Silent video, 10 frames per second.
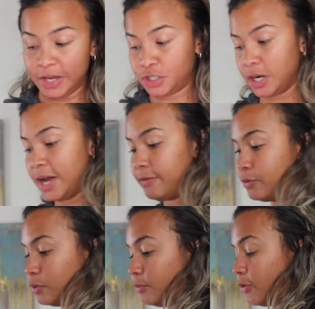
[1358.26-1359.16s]
Make sure I
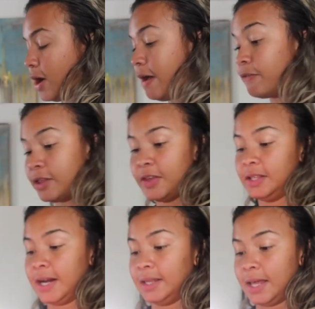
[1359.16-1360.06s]
have room for
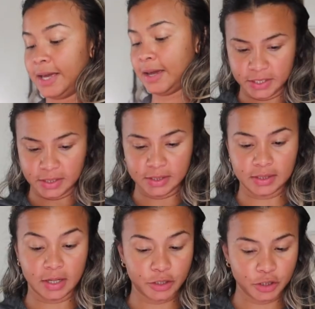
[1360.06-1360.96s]
everything that I like. This
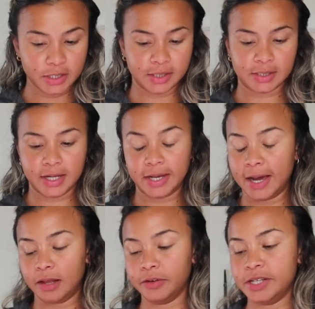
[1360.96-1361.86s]
is 168
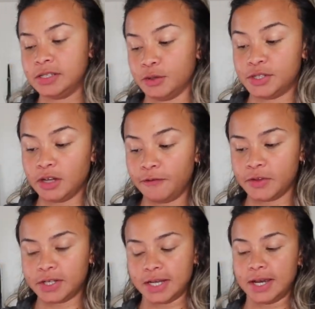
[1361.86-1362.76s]
calories. So still
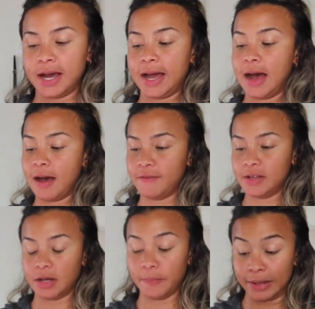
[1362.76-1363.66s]
for the day, I
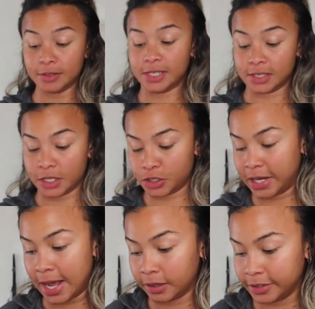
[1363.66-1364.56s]
have about
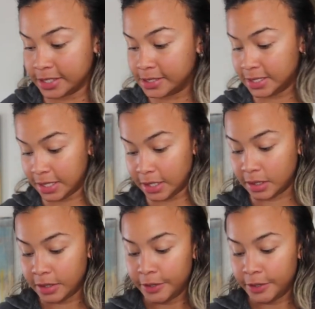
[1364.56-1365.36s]
600 calories to eat,